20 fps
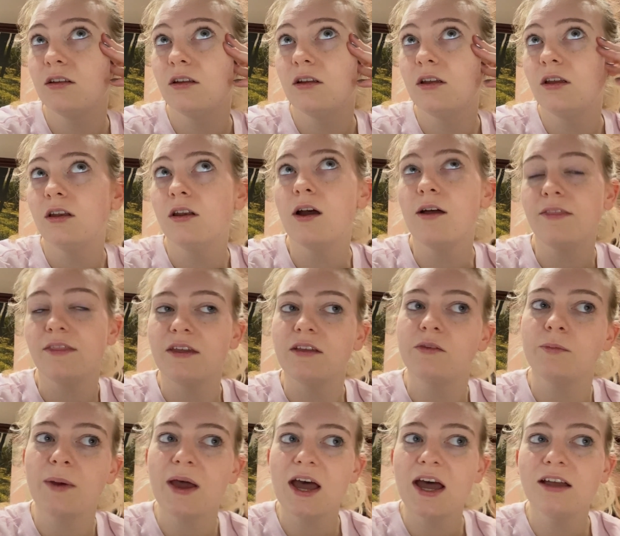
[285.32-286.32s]
not this
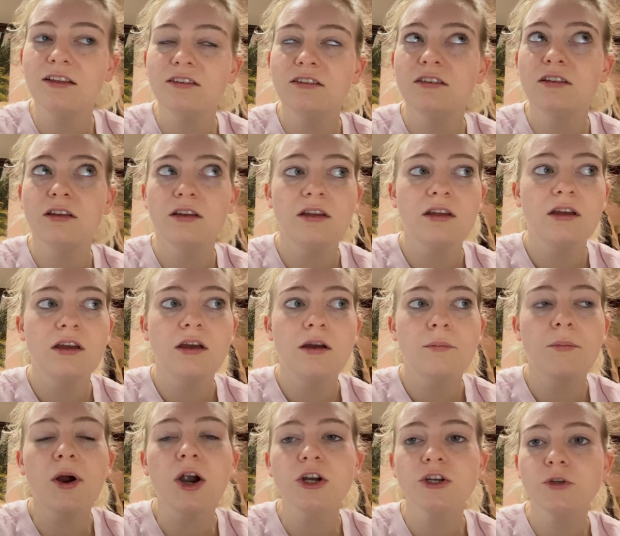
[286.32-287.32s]
past
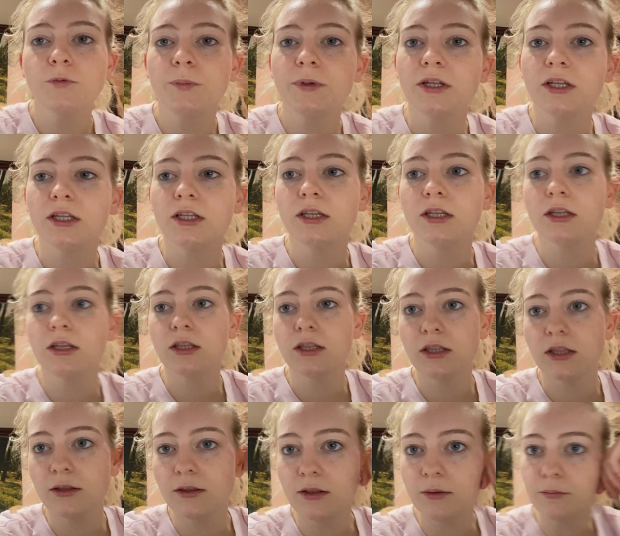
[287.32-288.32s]
March, but
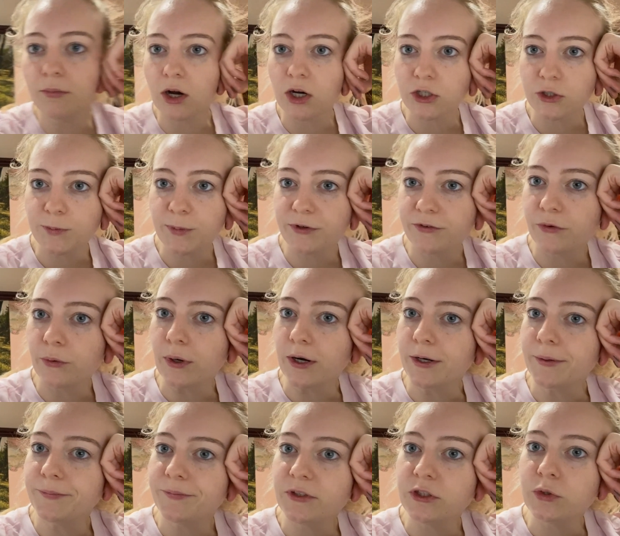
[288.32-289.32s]
March before
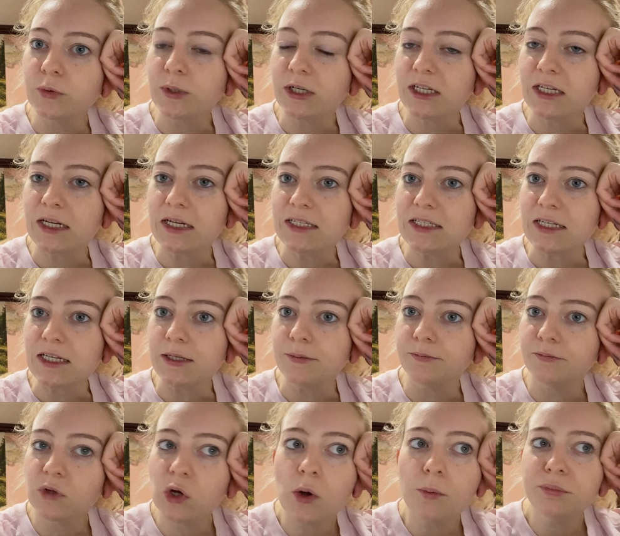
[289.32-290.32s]
in 2019.
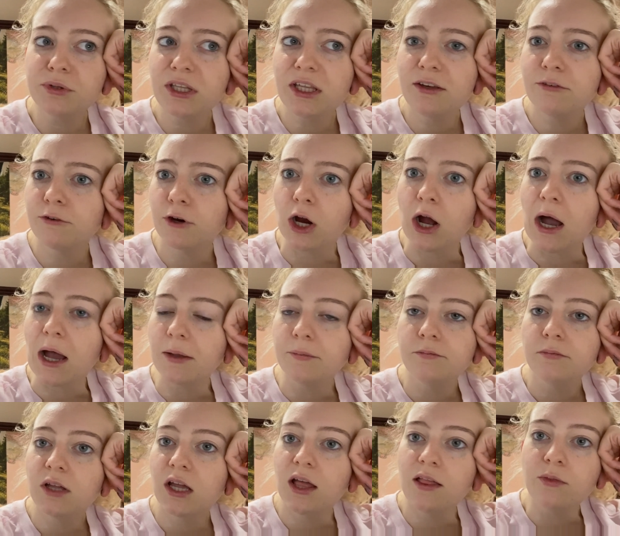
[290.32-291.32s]
Completely forgot.
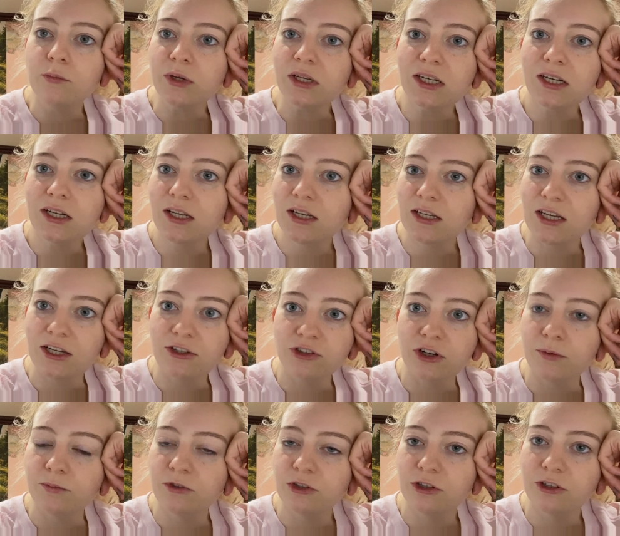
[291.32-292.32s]
And we did a day trip
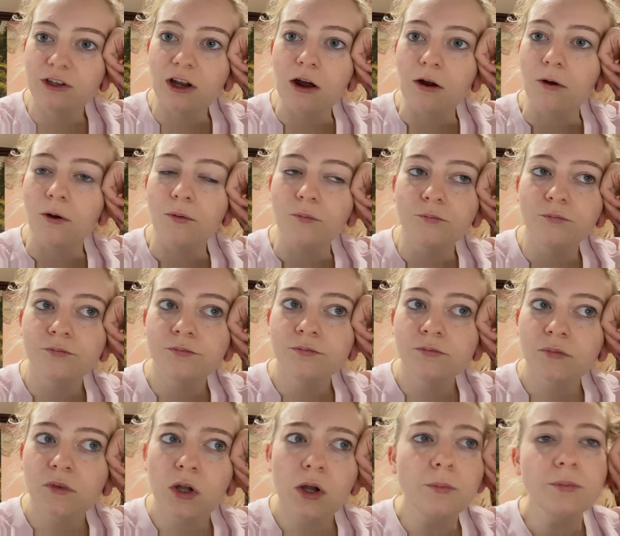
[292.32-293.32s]
to Stockholm.
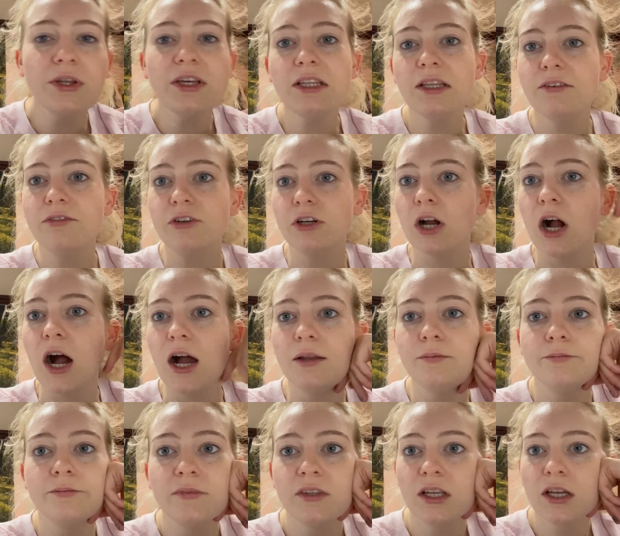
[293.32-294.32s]
Completely forgot.
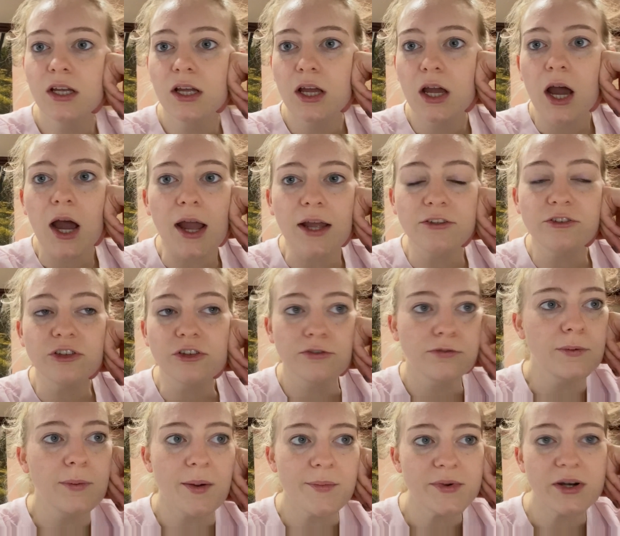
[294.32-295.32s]
I just
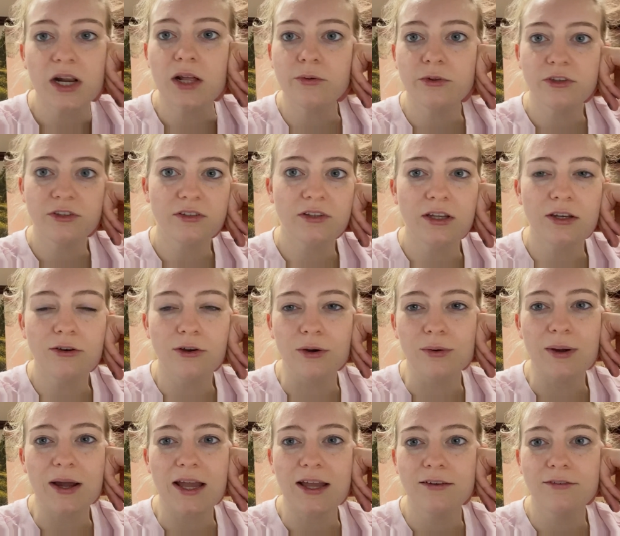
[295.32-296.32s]
remembered I was in
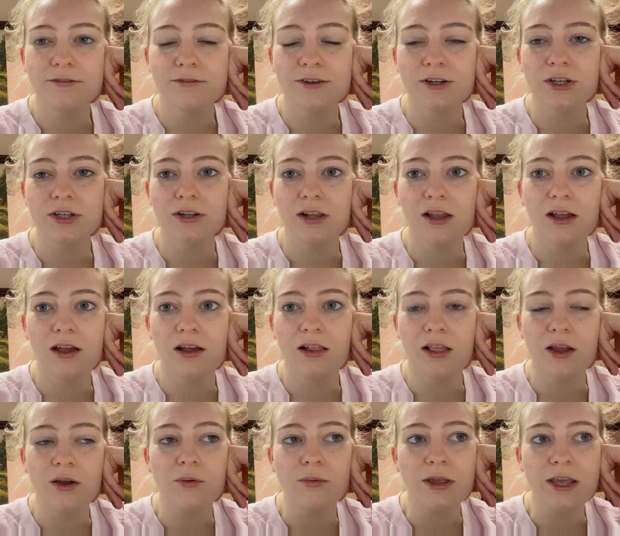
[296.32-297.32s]
Norway for like a
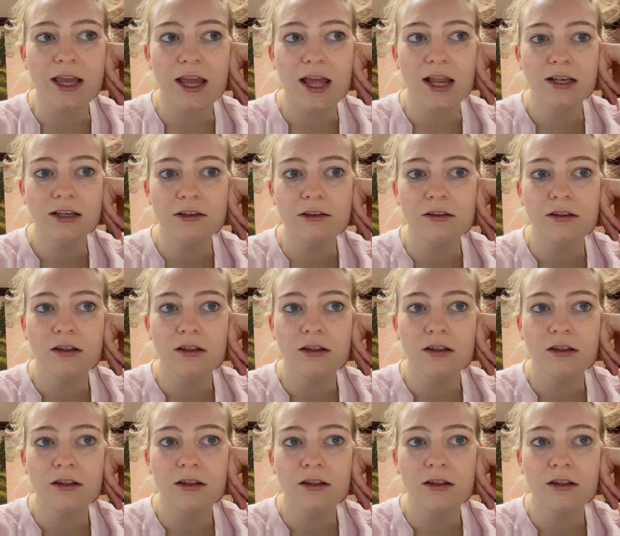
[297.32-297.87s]
weekend.